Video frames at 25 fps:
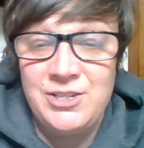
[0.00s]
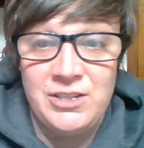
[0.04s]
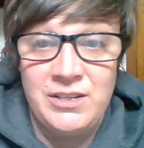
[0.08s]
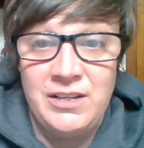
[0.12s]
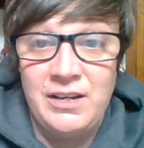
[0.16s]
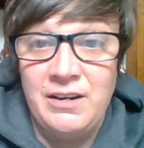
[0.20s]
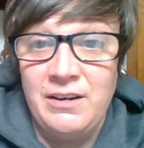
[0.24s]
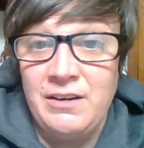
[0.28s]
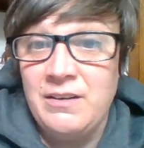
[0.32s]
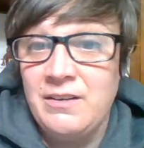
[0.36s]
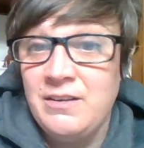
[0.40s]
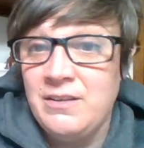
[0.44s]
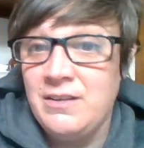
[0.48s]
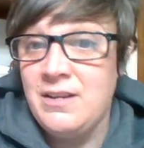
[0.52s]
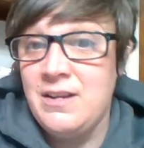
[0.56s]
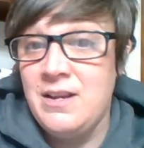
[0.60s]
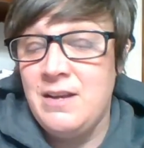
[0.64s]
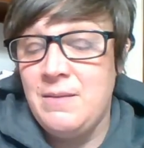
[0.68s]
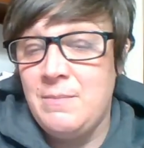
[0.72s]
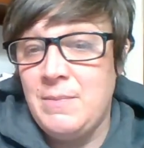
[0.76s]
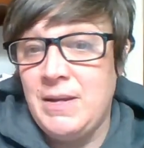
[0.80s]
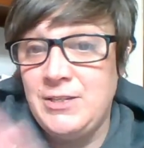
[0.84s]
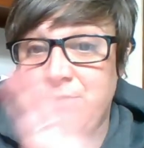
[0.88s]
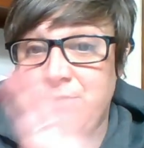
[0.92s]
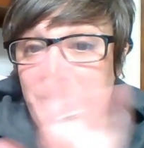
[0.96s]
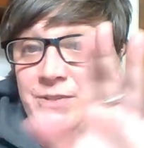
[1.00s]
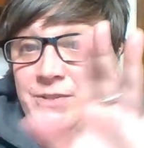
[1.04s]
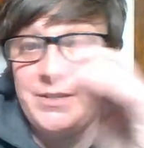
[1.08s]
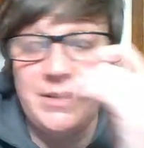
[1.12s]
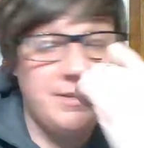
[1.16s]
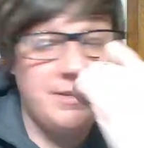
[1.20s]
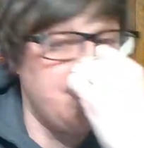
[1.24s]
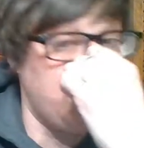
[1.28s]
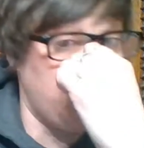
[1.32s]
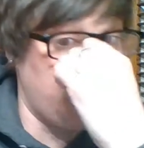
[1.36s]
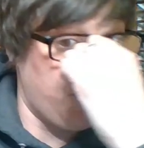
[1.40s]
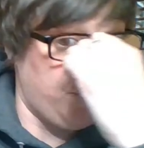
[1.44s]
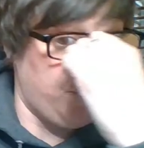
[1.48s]
and my two
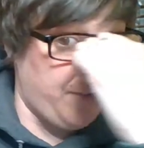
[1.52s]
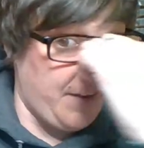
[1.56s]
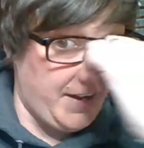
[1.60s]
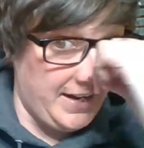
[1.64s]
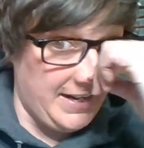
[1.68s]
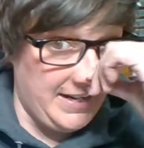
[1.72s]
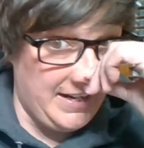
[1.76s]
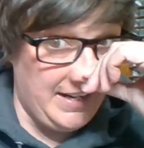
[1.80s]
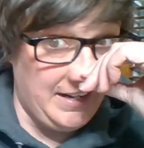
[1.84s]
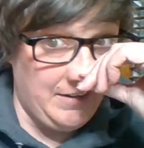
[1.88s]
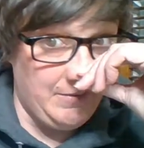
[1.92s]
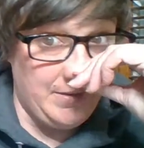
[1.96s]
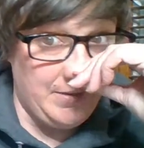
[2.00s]
sons are fighting